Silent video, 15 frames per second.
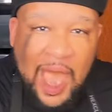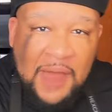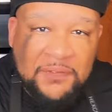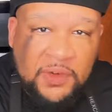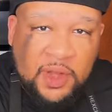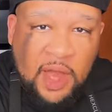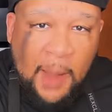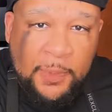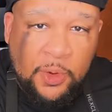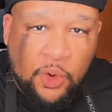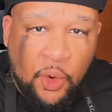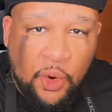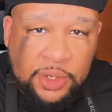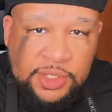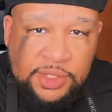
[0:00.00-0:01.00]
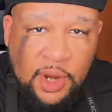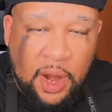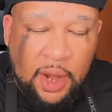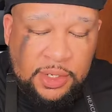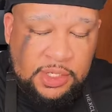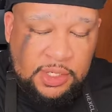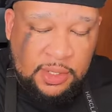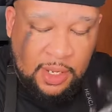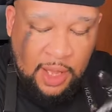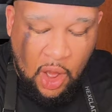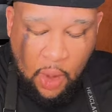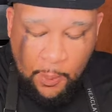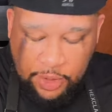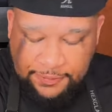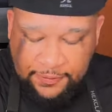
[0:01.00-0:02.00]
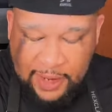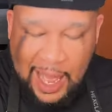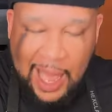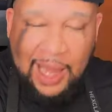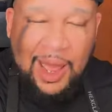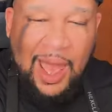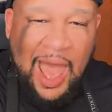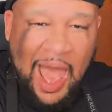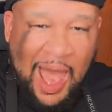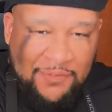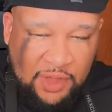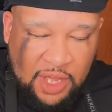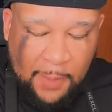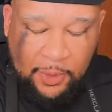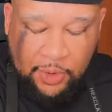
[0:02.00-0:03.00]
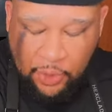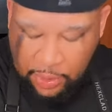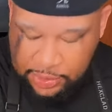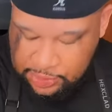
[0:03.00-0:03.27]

half a cup of cornstarch. I almost forgot, half a cup of